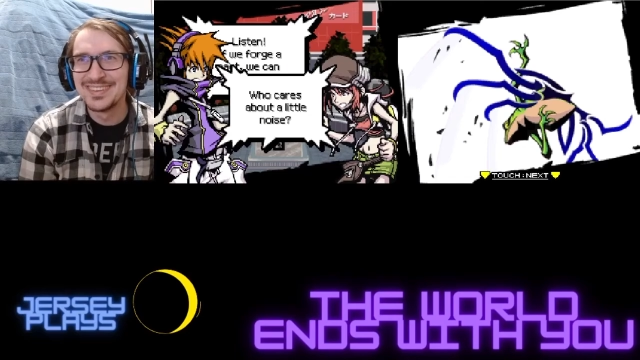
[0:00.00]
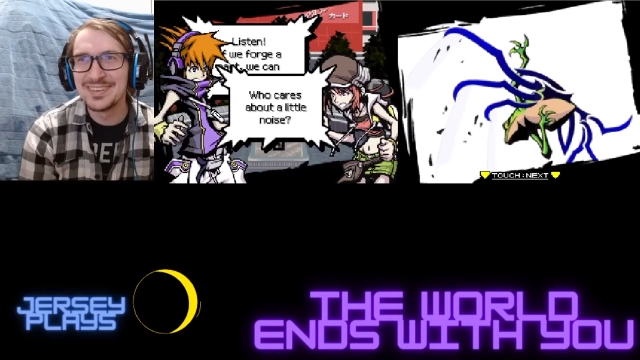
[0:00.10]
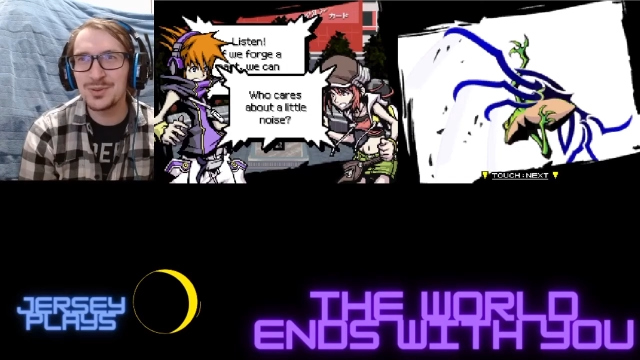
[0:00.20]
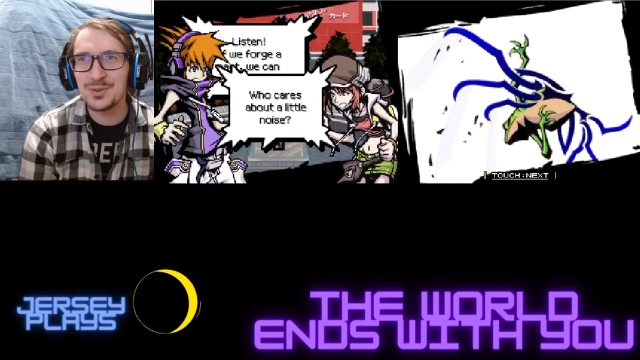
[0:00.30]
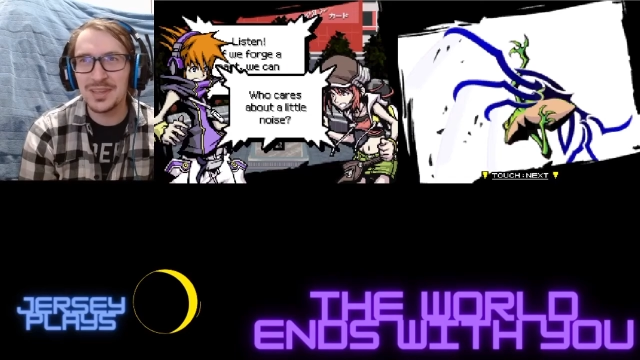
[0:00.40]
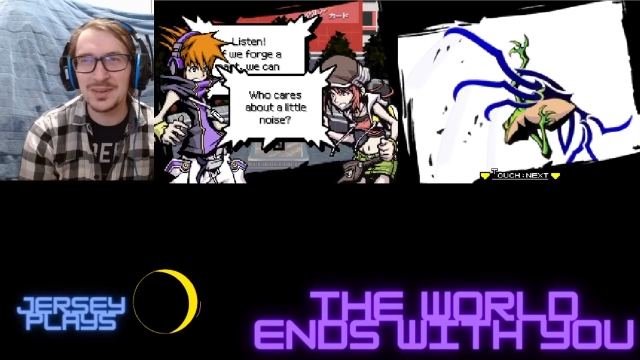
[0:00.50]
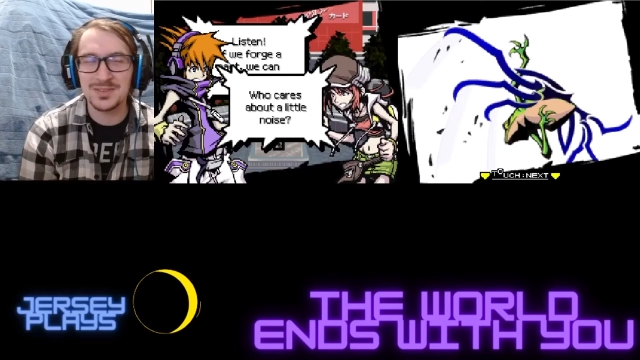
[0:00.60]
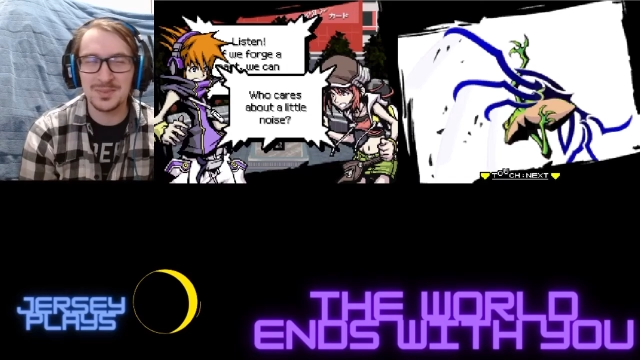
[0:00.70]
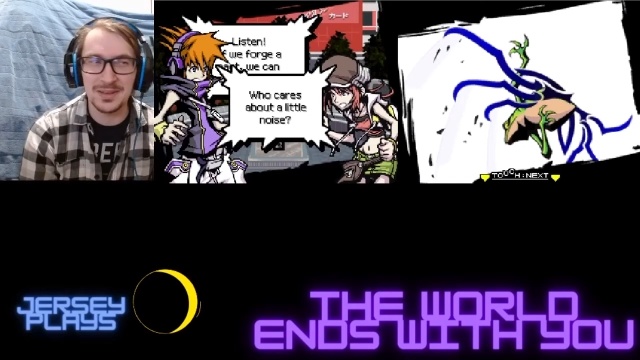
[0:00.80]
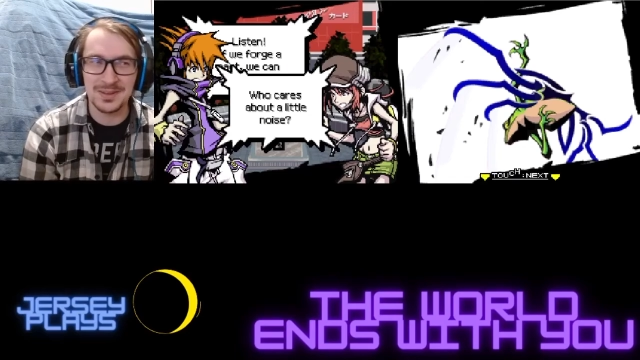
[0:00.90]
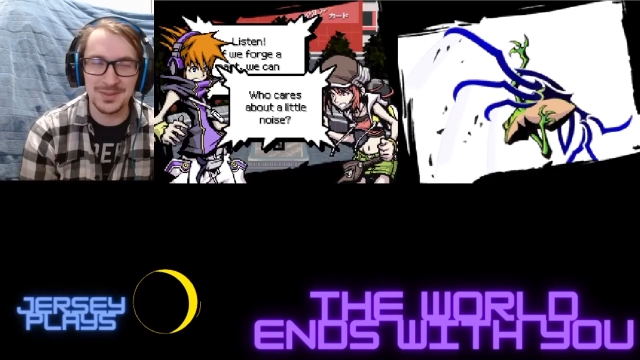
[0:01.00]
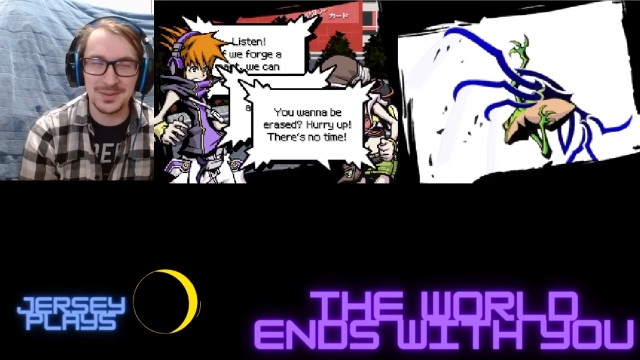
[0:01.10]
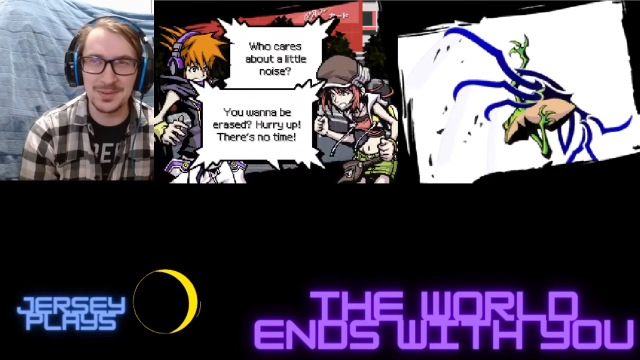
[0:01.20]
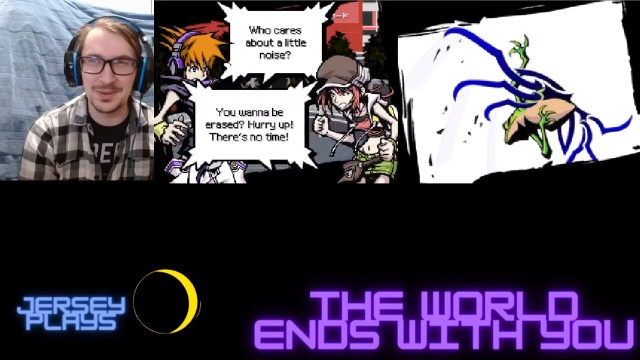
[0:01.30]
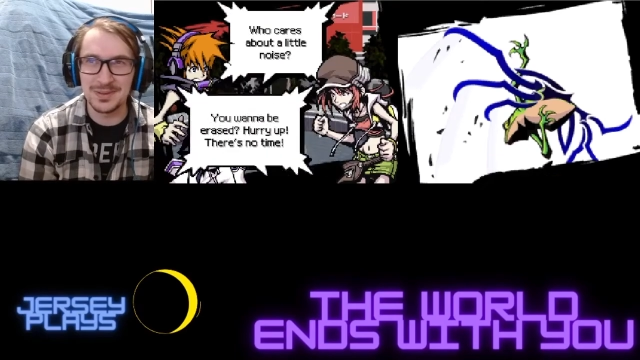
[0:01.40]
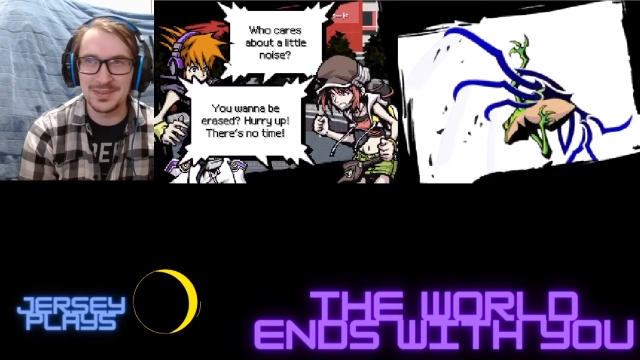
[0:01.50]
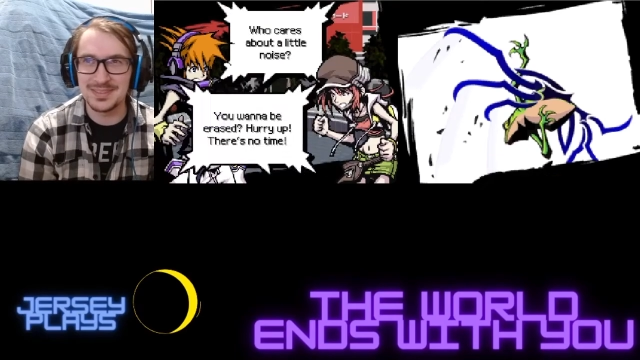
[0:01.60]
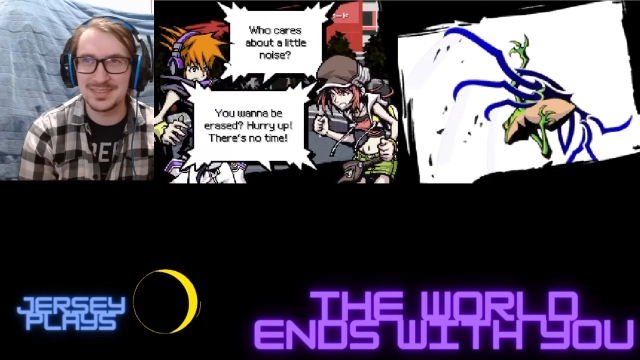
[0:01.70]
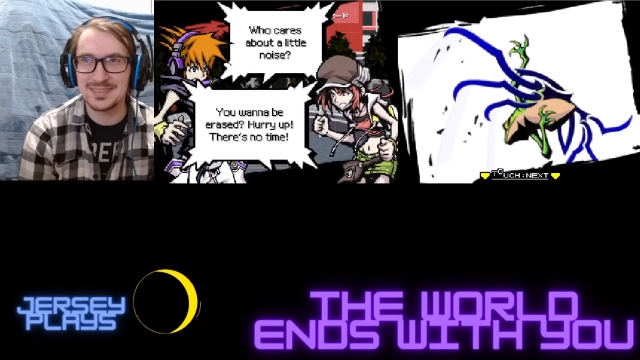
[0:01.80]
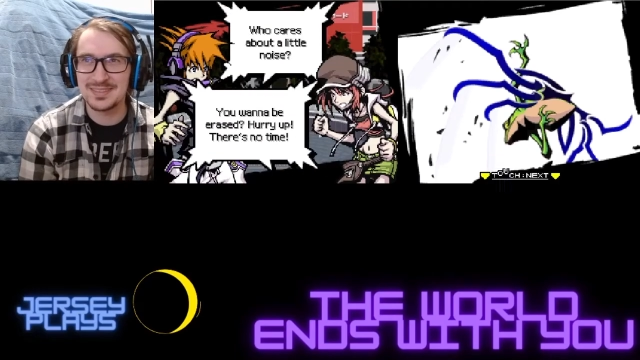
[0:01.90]
Who cares about a little
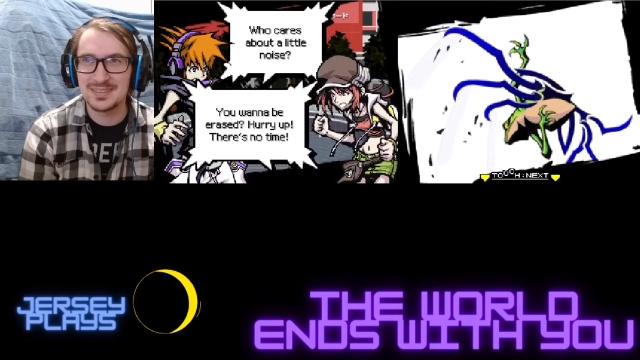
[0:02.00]
noise?